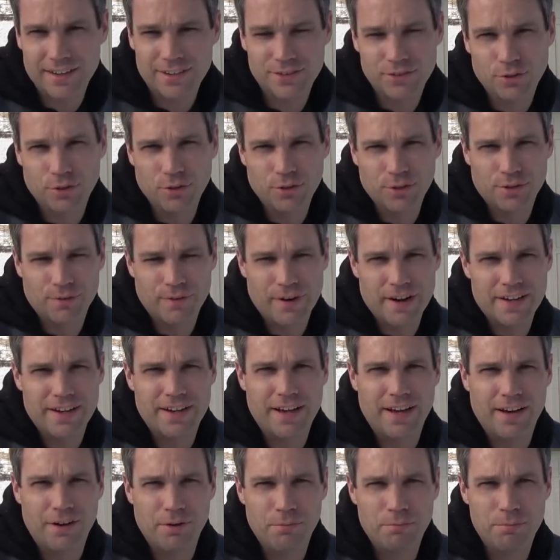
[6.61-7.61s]
any solar right
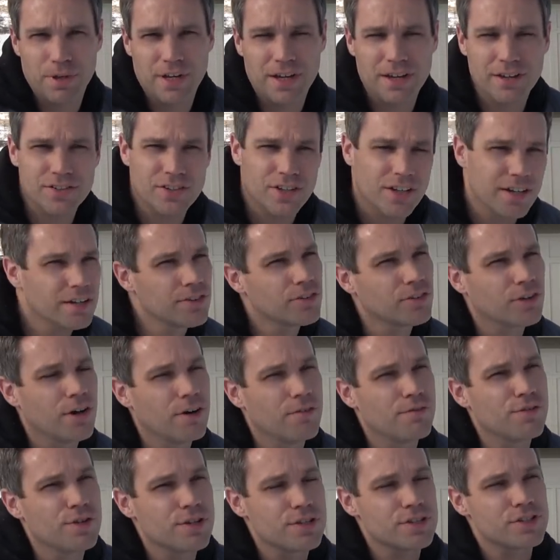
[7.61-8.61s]
now because it is
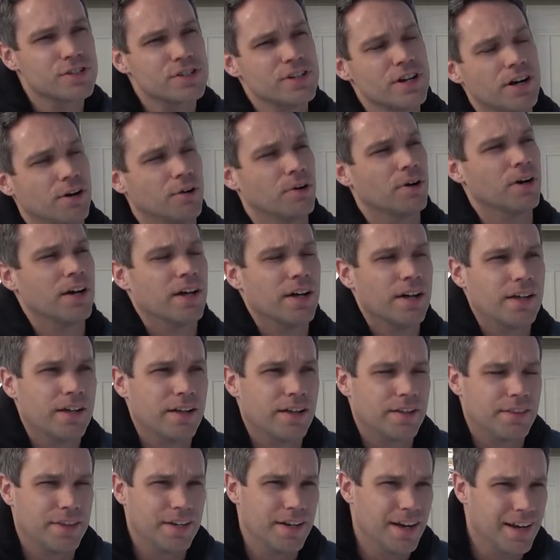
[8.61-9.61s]
covered in snow.
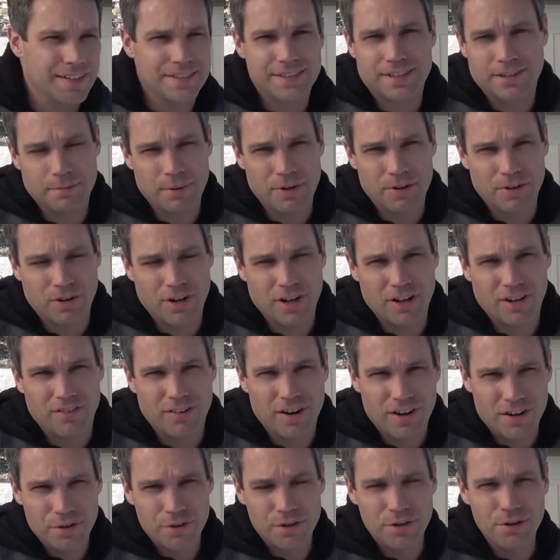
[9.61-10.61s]
The nice thing about
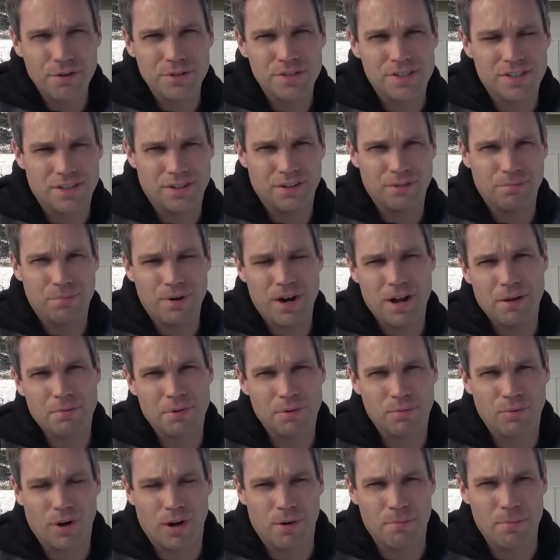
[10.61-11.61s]
Colorado though is it'll
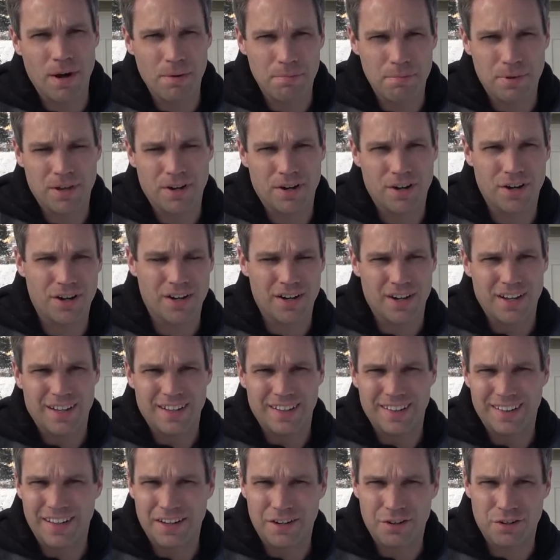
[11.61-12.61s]
probably warm up here
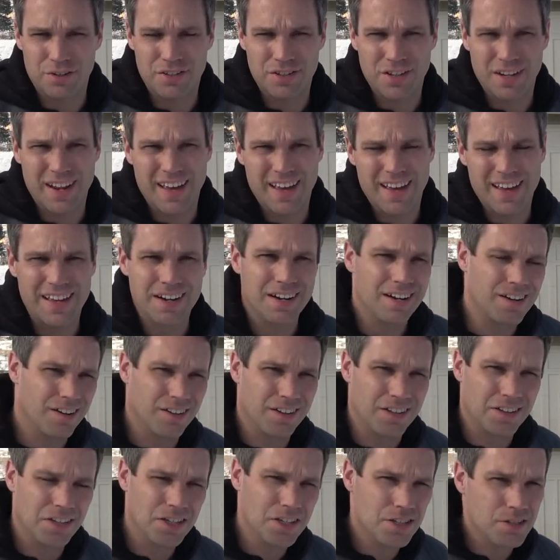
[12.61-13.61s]
later today and
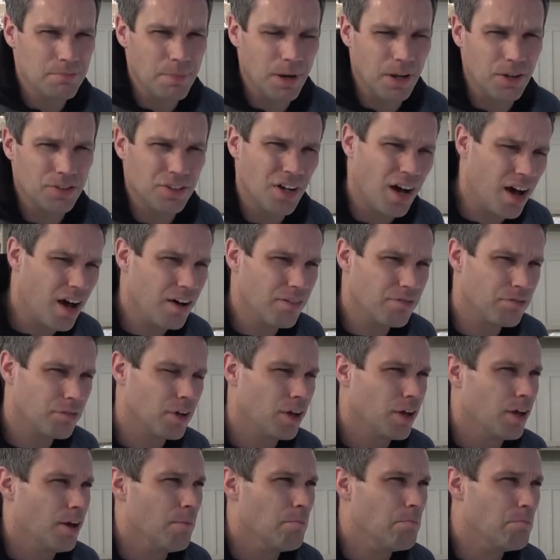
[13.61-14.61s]
it'll at least melt off.
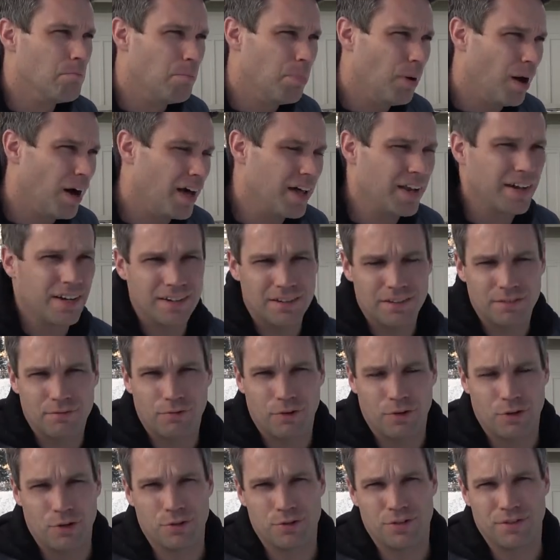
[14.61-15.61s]
But
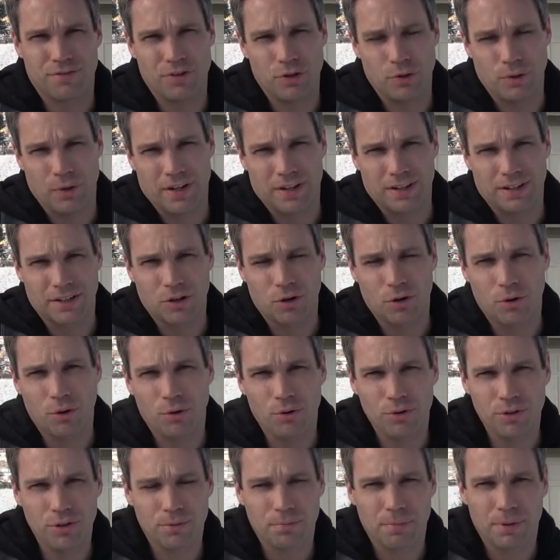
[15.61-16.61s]
for those of you in
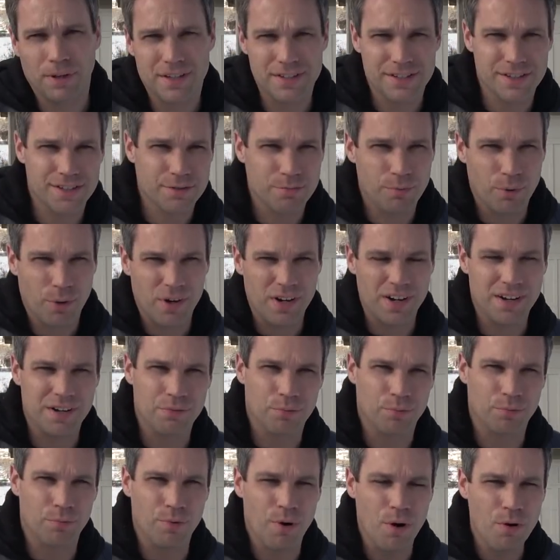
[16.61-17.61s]
colder places where it
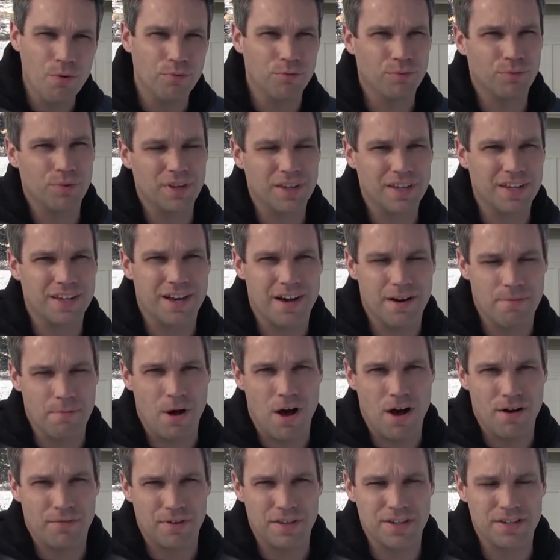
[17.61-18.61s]
won't really come
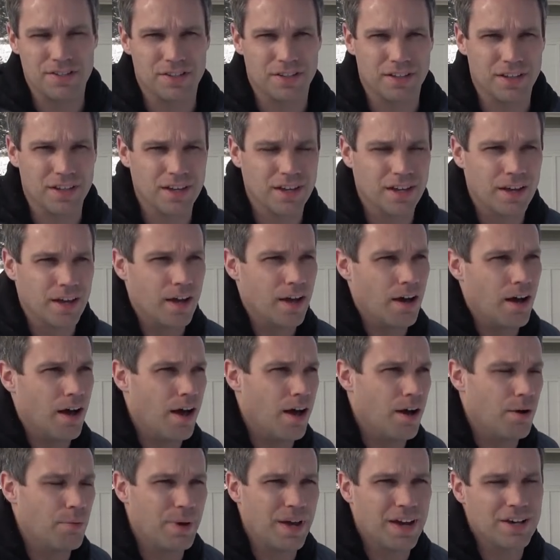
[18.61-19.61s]
off easily,
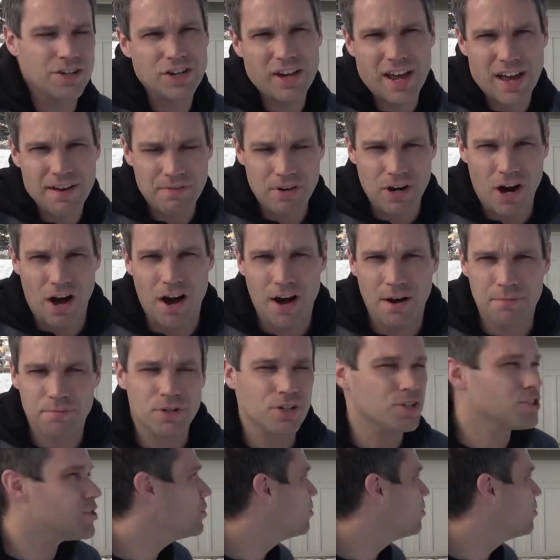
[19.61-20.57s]
uh, we actually have an option